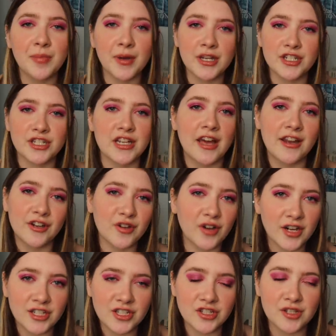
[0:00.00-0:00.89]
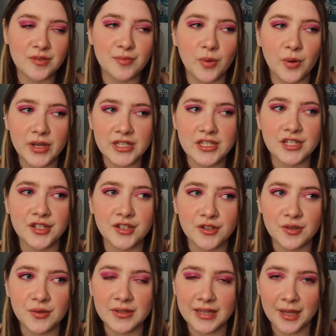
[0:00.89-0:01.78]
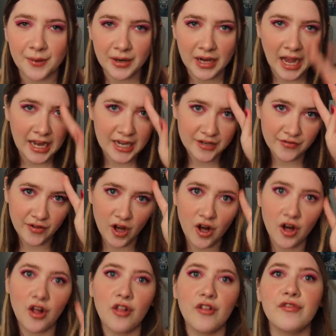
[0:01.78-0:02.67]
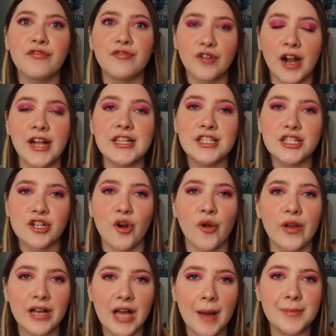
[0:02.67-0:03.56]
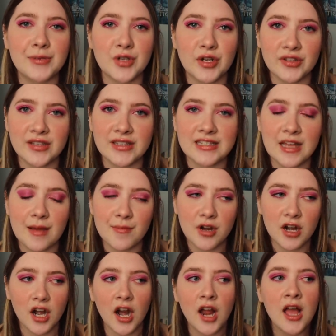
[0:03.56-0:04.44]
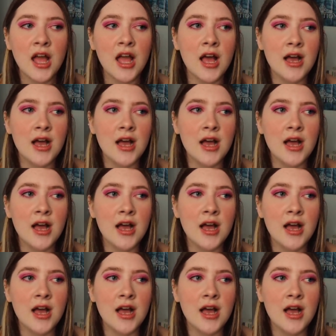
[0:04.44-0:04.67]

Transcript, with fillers: but she had a crush on the boy too and they were kind of all friends growing up during the summer.